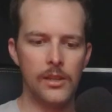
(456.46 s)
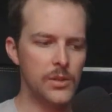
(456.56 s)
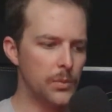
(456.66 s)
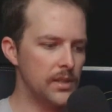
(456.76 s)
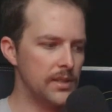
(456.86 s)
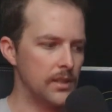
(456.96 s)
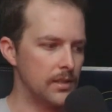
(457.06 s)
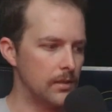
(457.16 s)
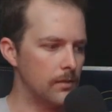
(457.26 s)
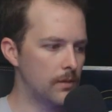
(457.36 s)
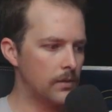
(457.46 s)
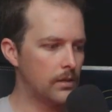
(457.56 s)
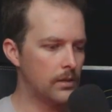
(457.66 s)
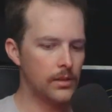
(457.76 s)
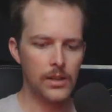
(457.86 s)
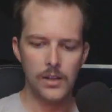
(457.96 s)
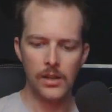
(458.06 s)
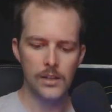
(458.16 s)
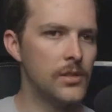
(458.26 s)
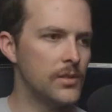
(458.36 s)
That was pretty sensitive.
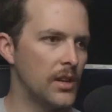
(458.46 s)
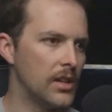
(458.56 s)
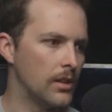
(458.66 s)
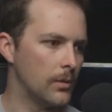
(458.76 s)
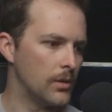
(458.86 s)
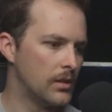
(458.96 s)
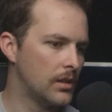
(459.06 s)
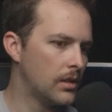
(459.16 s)
Let's try another one.